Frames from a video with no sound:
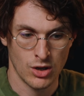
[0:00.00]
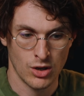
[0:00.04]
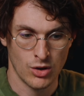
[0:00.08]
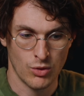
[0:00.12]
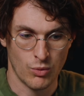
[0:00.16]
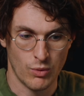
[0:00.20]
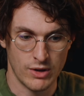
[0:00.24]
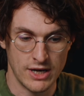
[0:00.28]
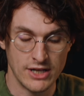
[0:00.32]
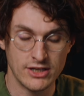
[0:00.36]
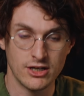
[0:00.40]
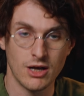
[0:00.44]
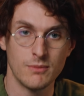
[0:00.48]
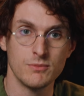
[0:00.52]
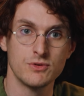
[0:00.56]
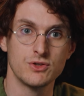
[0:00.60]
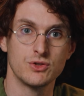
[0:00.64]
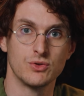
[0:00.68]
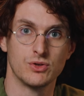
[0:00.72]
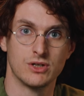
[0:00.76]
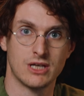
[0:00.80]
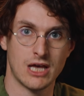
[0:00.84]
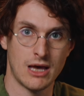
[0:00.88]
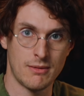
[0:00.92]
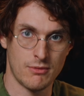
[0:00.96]
When it comes
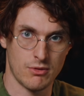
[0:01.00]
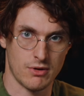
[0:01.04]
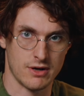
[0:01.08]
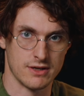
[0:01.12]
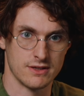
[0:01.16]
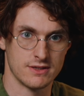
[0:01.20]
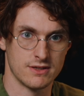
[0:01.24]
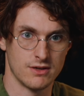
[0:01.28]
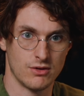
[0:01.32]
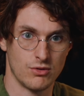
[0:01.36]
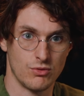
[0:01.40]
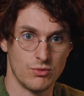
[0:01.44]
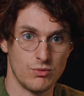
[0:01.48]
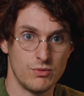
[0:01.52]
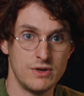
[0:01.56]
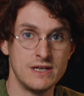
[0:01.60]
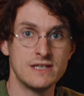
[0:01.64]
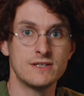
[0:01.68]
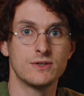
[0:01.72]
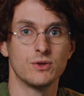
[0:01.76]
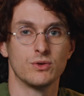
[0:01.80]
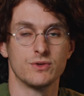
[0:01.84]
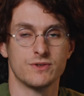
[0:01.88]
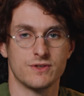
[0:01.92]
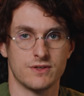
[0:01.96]
to cameras,
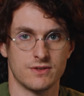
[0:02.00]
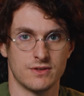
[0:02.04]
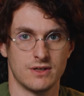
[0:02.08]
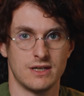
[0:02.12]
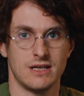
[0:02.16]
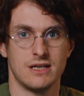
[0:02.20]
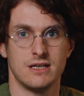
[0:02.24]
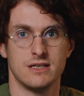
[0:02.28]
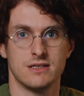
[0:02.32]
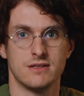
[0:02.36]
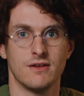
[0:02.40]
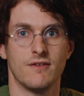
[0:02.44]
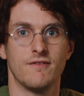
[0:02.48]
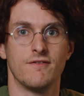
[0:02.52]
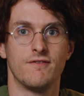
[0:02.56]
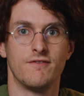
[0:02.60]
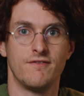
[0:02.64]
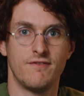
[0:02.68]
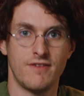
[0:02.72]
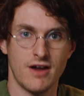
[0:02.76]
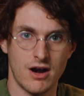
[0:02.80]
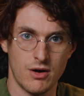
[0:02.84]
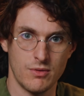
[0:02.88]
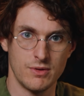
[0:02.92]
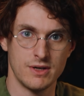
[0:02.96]
resource is
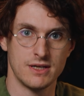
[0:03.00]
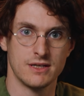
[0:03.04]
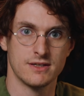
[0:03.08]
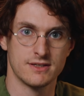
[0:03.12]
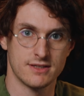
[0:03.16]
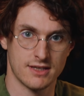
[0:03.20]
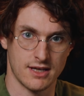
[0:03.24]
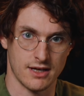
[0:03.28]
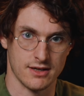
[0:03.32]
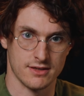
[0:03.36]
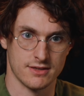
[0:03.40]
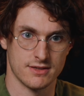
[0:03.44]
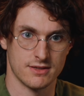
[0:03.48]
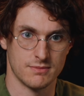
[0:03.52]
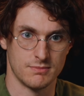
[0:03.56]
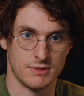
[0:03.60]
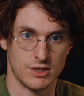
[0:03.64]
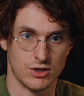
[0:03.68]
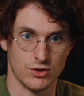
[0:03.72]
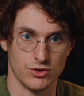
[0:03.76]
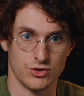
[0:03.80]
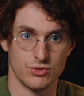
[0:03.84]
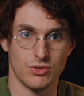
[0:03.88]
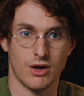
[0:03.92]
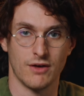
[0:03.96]
very scarce
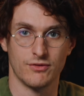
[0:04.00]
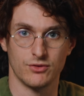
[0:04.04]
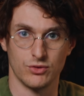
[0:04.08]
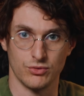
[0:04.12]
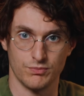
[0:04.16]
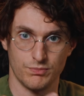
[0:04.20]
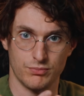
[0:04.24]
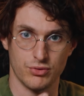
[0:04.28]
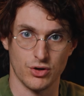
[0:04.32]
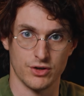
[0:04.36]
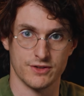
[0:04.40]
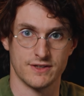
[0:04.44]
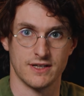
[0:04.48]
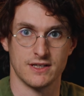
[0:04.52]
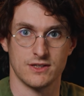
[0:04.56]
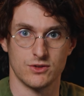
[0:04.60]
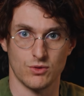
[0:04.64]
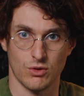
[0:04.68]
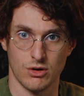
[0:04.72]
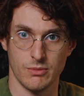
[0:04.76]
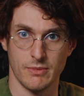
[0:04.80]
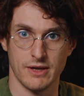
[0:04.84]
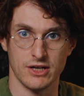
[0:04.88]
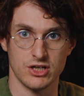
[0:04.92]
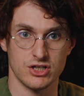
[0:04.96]
because you have to process
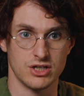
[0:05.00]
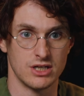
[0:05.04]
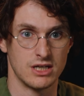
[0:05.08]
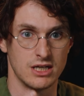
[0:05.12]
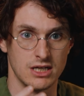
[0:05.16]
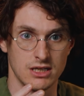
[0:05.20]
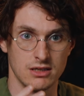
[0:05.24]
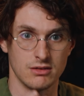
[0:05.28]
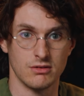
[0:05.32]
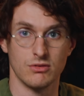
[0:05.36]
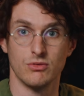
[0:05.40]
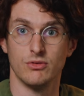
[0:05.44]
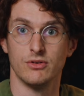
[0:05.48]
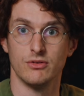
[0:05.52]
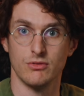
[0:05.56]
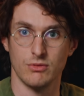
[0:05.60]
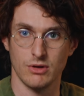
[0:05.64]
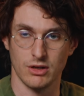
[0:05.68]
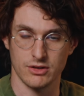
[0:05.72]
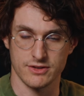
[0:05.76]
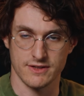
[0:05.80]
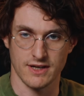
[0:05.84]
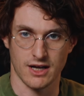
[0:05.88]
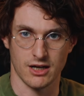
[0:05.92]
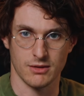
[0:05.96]
your image in
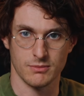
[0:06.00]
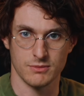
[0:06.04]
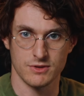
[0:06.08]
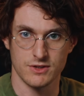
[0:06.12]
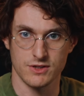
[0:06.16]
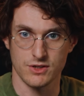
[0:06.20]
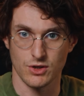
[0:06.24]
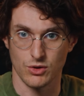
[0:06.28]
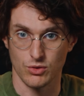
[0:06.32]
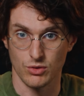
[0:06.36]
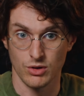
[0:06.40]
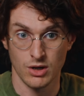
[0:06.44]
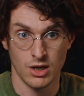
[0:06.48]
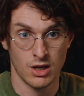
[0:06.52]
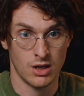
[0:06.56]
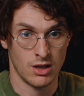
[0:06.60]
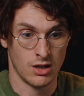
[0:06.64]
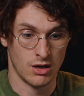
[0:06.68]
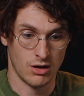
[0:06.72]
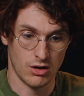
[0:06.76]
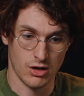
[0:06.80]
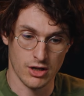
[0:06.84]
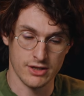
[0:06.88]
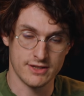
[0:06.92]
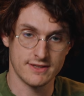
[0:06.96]
real time. So
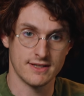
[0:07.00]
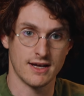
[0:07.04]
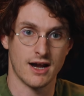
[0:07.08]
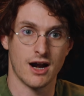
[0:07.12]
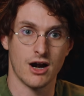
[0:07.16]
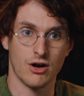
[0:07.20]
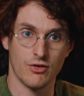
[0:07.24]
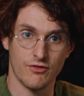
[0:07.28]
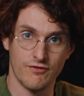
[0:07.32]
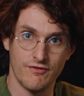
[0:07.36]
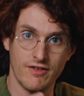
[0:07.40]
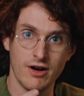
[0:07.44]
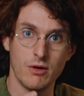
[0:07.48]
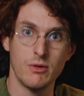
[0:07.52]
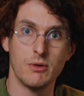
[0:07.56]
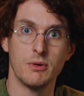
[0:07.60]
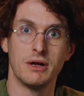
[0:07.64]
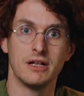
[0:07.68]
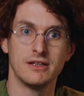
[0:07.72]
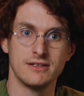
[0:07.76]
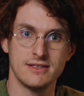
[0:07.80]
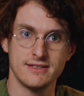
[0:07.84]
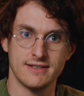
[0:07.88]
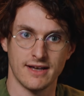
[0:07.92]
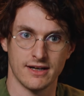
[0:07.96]
LUTs are very
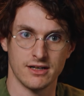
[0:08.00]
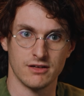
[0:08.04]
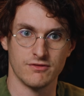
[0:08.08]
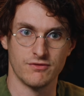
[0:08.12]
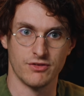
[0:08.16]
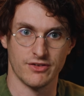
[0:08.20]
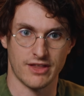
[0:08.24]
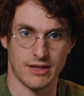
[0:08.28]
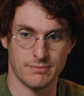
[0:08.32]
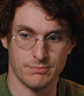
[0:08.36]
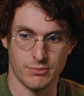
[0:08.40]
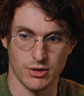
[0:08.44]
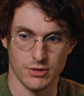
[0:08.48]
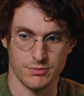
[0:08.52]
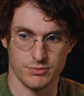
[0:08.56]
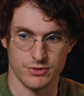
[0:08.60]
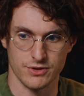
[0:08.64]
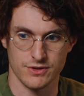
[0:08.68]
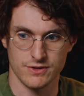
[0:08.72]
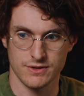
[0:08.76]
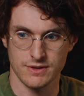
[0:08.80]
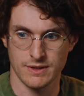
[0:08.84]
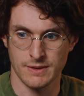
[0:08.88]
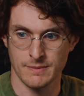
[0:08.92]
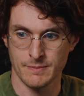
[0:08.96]
well designed for that
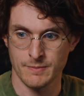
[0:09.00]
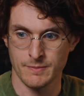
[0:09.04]
purpose.